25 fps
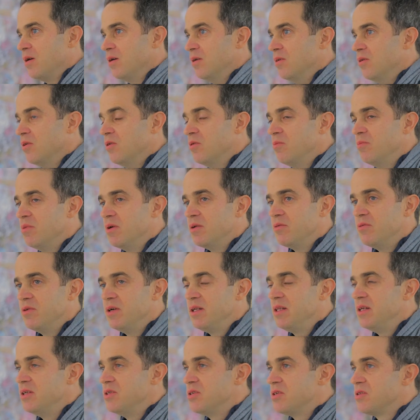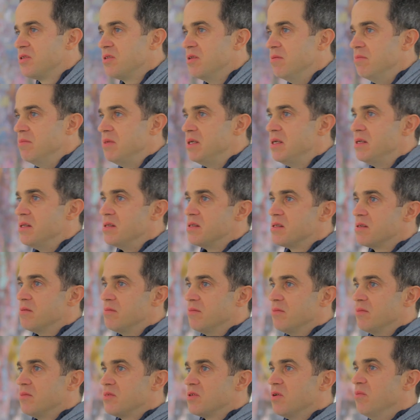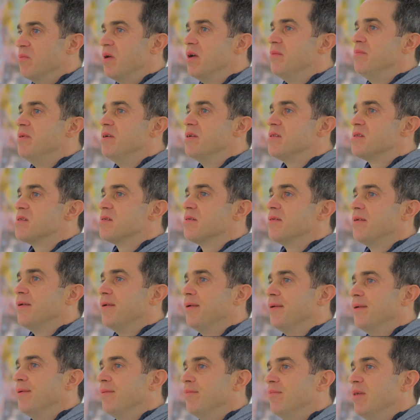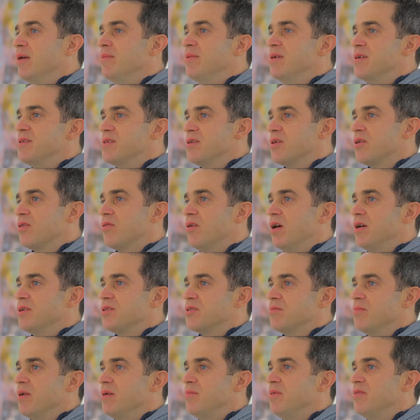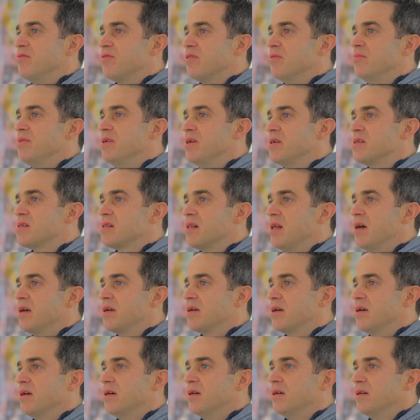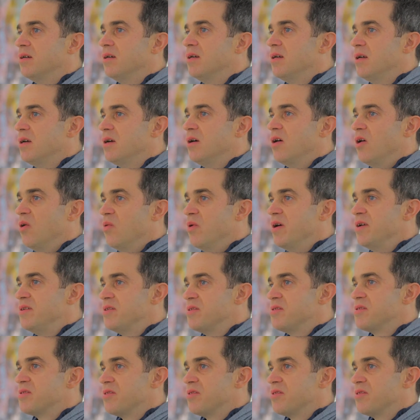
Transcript: you know, but really just the means. So maybe it's maybe it's a crutch. Maybe for me it's like a, a way to